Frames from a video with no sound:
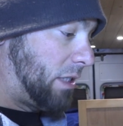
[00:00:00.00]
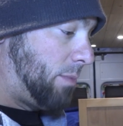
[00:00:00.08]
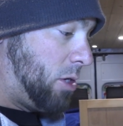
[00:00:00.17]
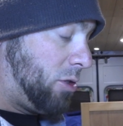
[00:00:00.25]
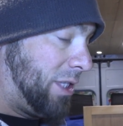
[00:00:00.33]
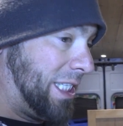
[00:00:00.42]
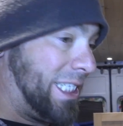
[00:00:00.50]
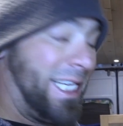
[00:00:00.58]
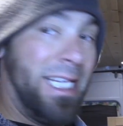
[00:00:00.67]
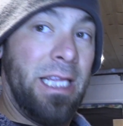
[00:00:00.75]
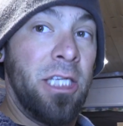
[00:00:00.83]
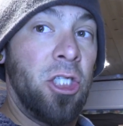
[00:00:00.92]
smoke that's
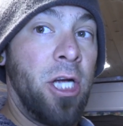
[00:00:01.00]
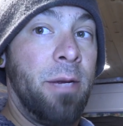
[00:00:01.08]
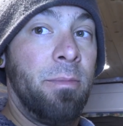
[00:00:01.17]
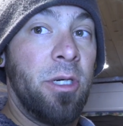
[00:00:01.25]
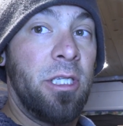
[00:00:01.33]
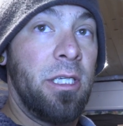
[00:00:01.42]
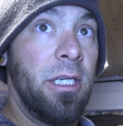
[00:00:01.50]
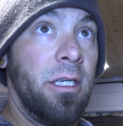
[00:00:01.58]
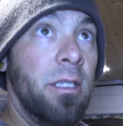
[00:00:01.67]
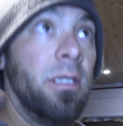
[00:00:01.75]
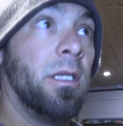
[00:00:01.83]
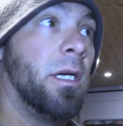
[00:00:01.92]
in the chamber
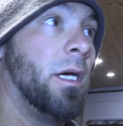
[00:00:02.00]
still